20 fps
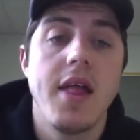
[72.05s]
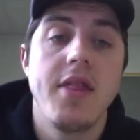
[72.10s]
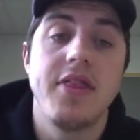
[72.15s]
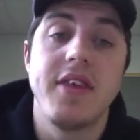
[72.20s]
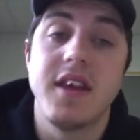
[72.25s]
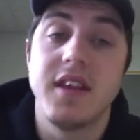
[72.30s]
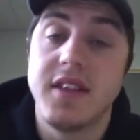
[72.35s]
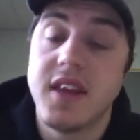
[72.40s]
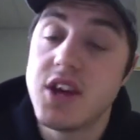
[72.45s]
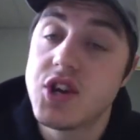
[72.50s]

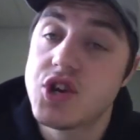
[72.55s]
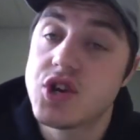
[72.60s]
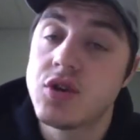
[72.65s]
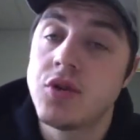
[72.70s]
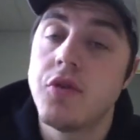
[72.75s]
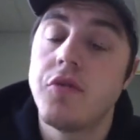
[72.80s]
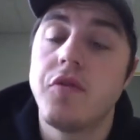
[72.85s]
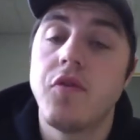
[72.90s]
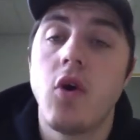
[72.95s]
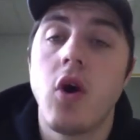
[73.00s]
The
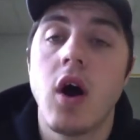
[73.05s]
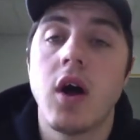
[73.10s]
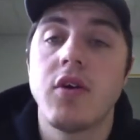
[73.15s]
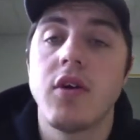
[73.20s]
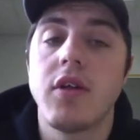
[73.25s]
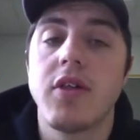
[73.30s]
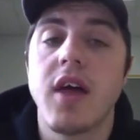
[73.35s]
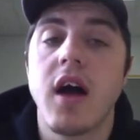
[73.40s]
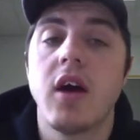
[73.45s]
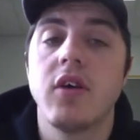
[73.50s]
additional
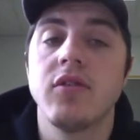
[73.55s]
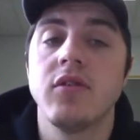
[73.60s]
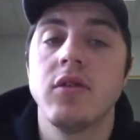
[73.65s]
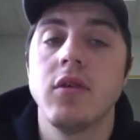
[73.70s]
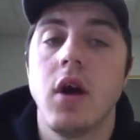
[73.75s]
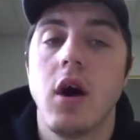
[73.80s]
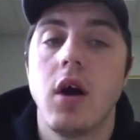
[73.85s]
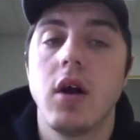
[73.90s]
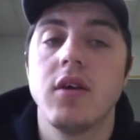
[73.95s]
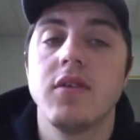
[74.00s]

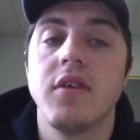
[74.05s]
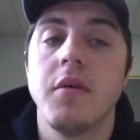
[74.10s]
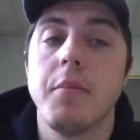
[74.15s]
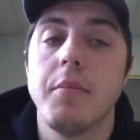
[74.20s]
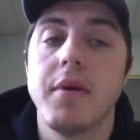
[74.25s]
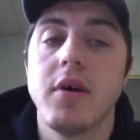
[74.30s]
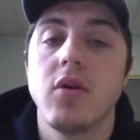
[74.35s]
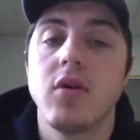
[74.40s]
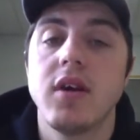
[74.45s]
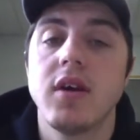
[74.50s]
$400,000 in
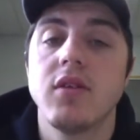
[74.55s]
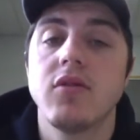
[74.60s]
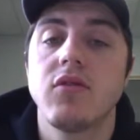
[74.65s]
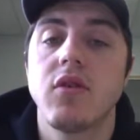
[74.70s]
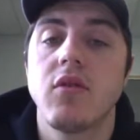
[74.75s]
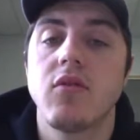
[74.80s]
buildings